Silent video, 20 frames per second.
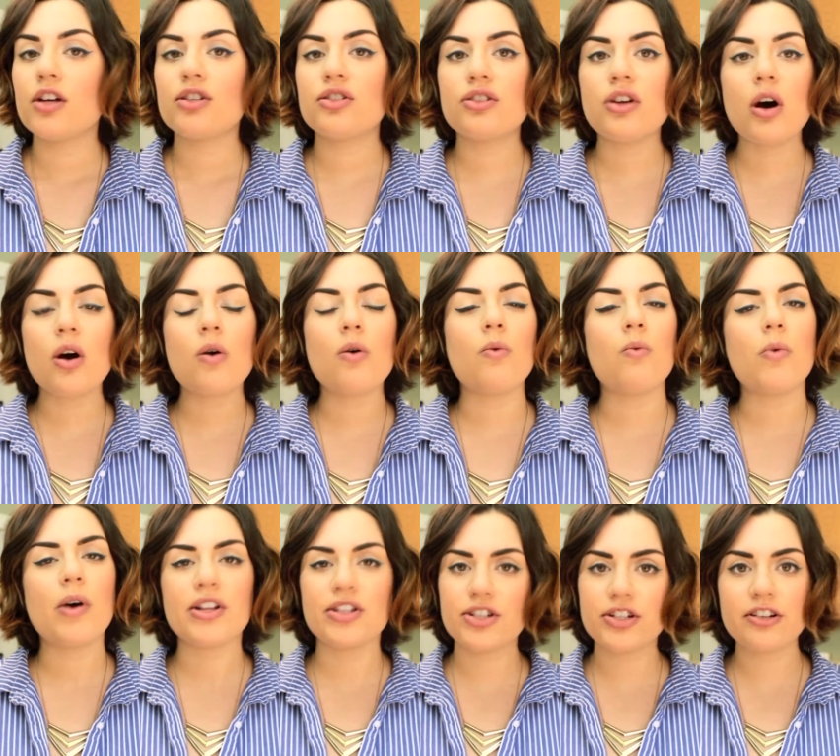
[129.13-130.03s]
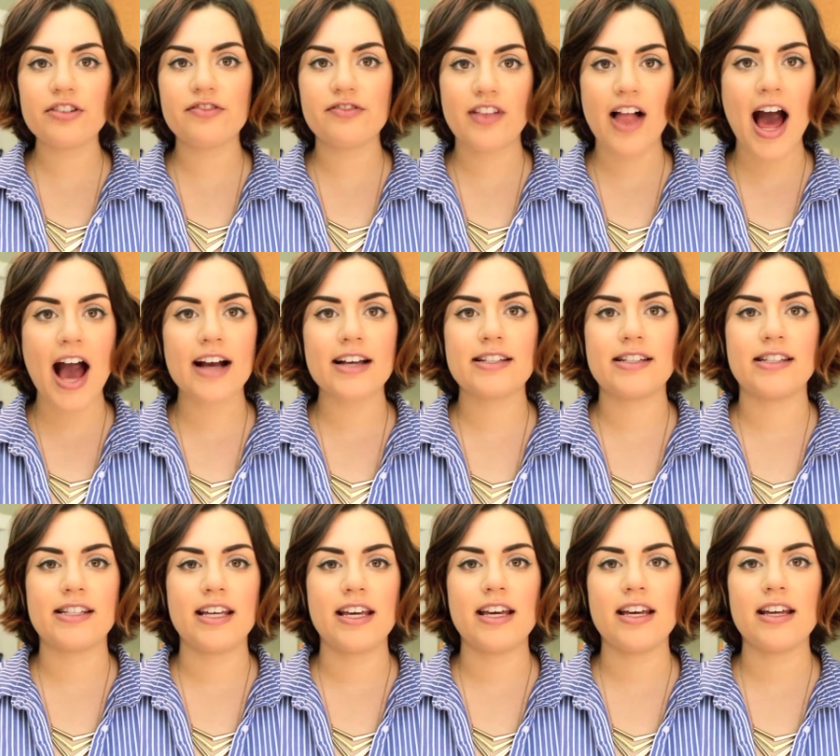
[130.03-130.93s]
So once your flax
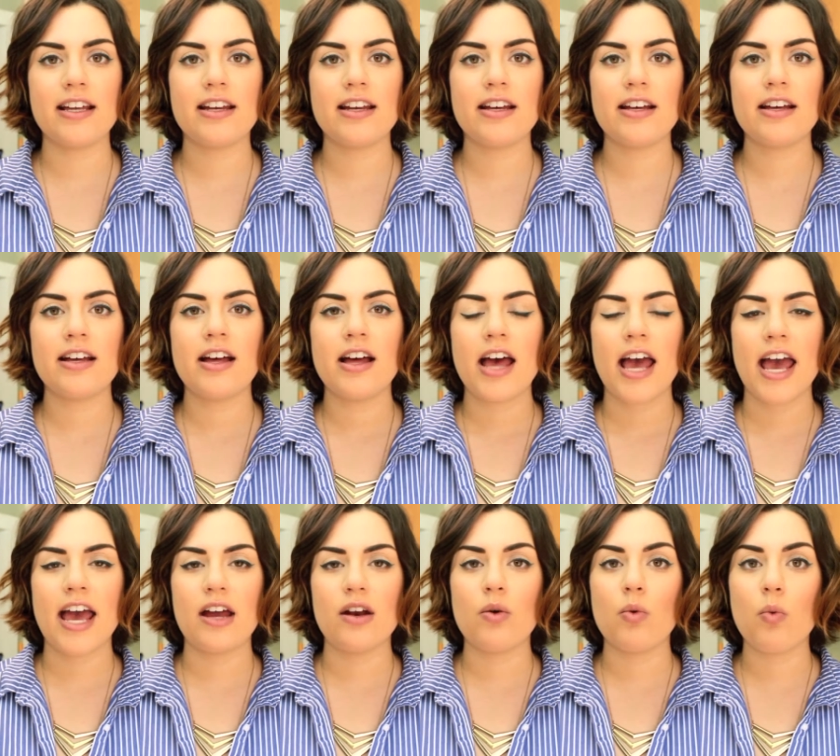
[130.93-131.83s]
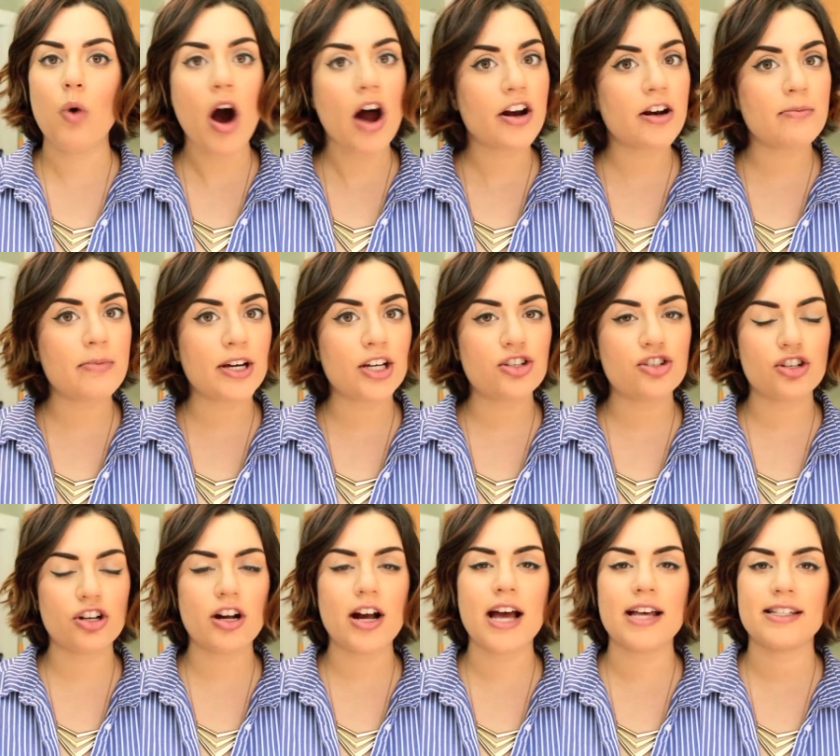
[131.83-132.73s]
seed and water
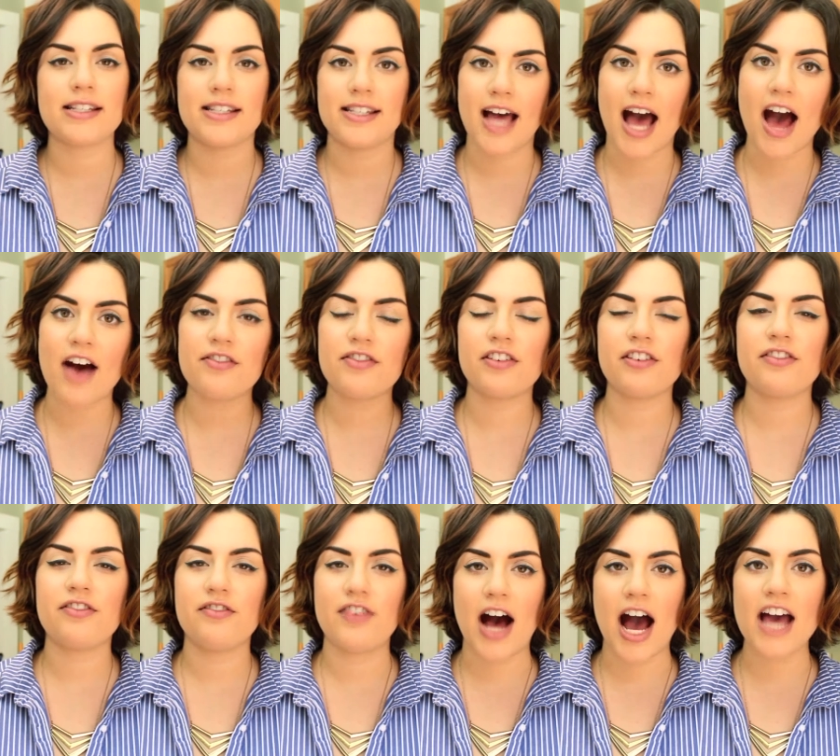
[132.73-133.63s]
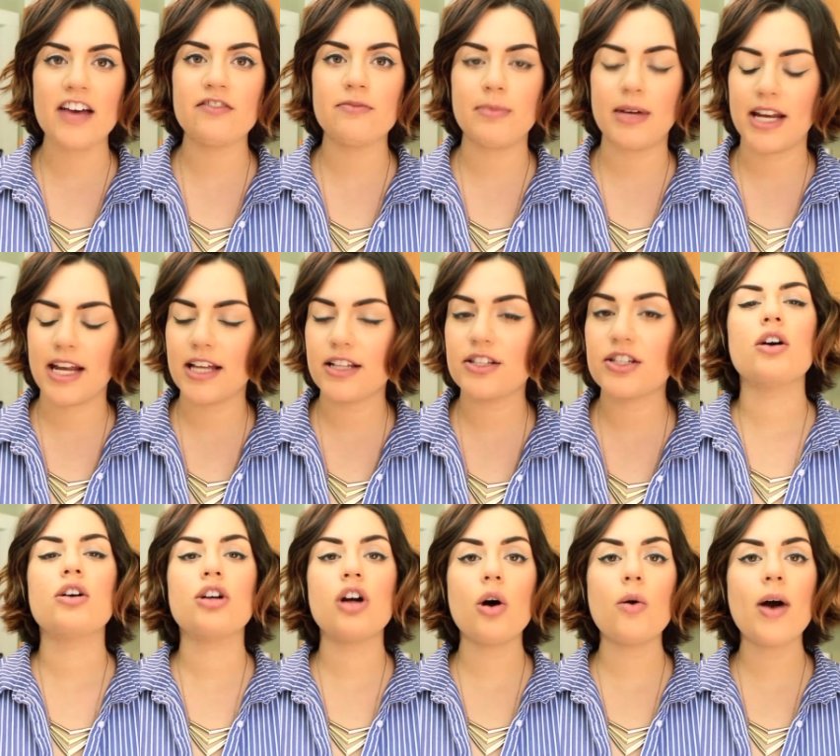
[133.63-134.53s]
mixture has sat for five
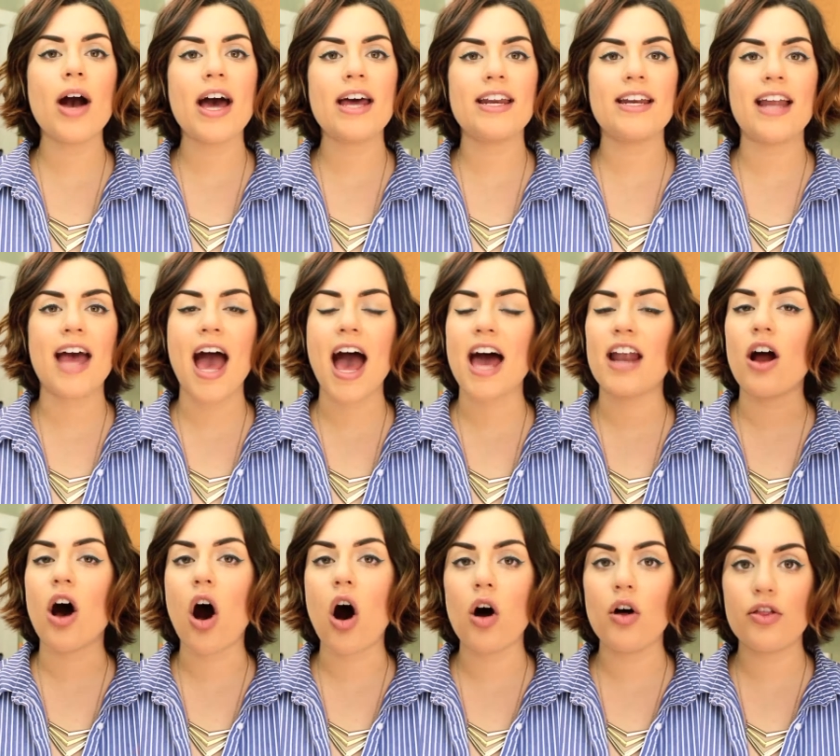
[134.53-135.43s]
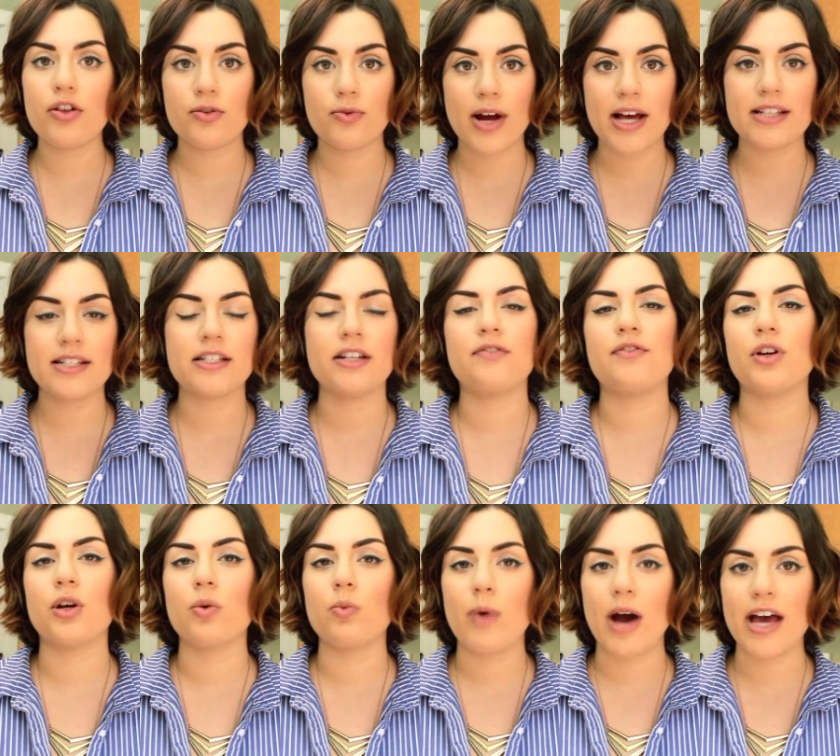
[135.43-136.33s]
minutes, go ahead and add all the rest of
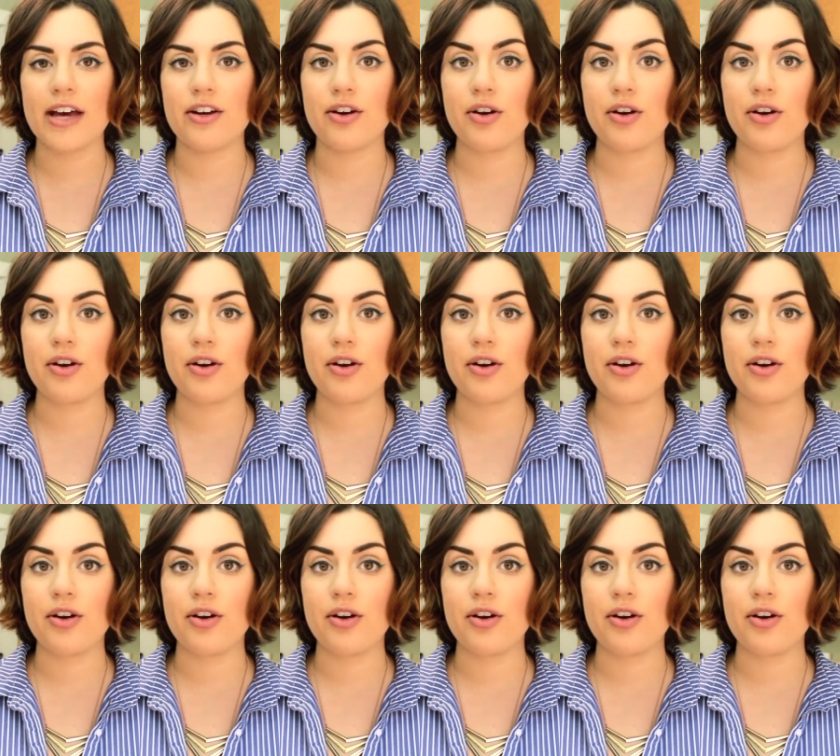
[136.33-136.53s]
your wet